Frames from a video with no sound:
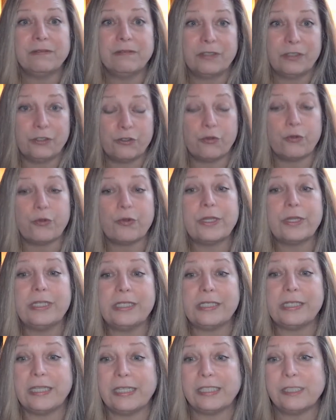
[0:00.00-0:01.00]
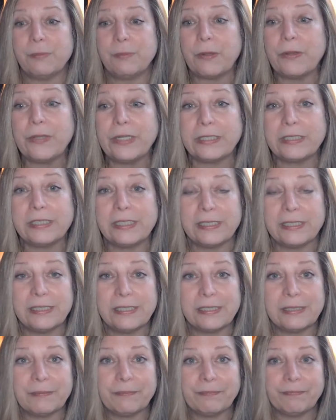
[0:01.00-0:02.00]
stories and experiences.